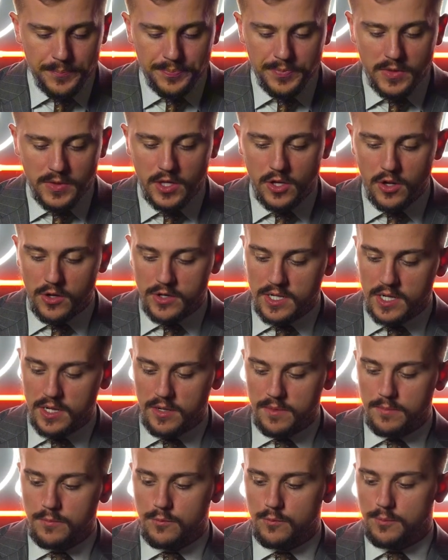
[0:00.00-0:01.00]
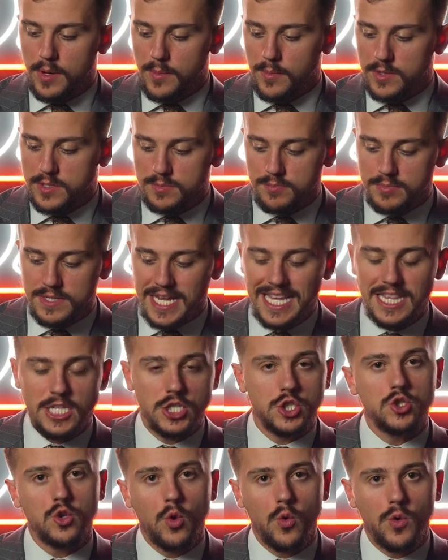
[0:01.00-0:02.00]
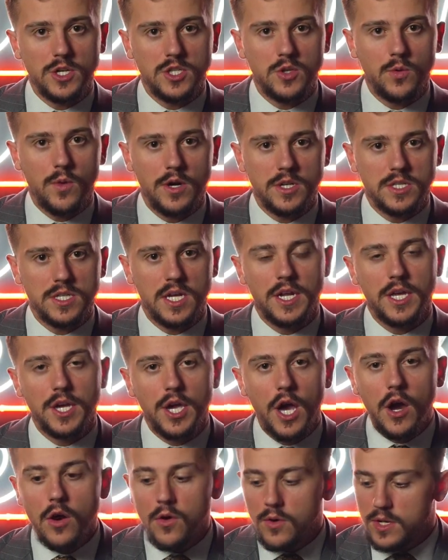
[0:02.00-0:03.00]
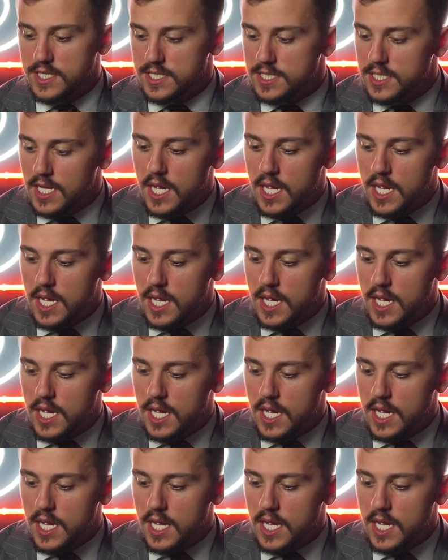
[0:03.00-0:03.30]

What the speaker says: to pretty much take this story to where it's going to go is,